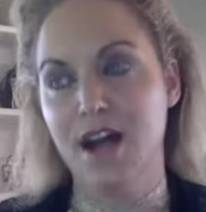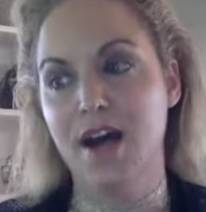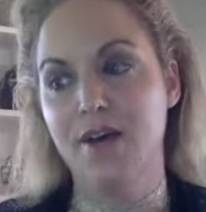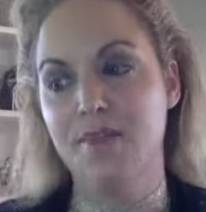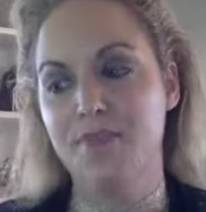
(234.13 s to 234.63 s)

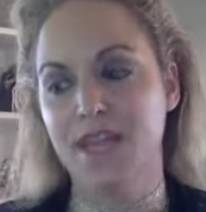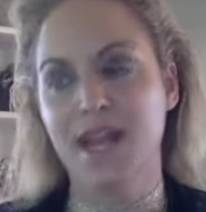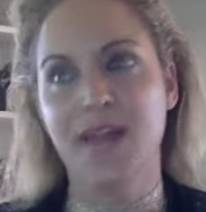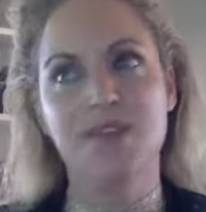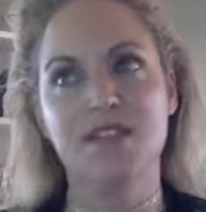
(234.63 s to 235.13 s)
um, and
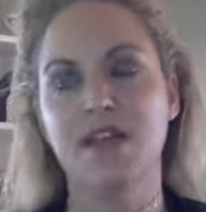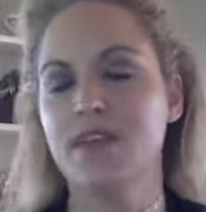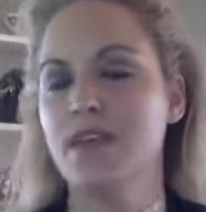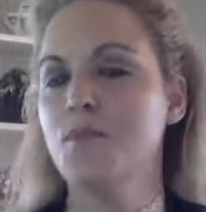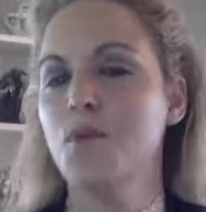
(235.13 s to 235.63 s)
I was
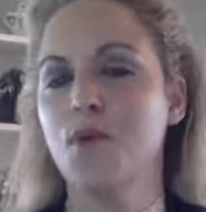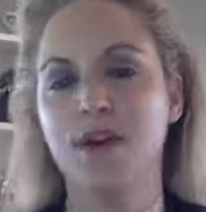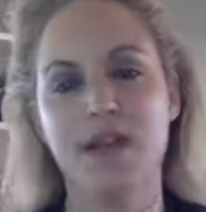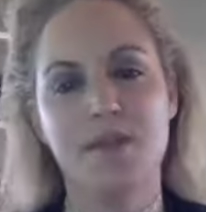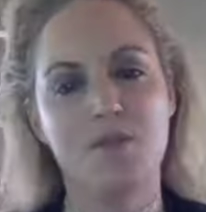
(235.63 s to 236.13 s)
loving it more
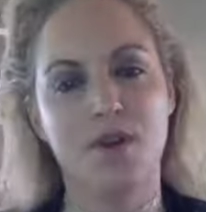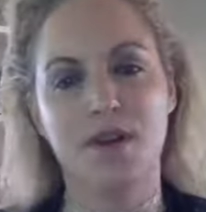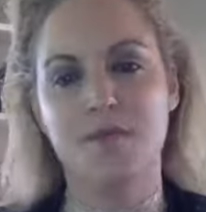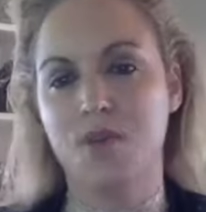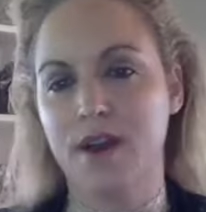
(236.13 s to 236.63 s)
and more
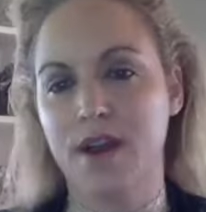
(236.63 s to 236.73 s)
and more.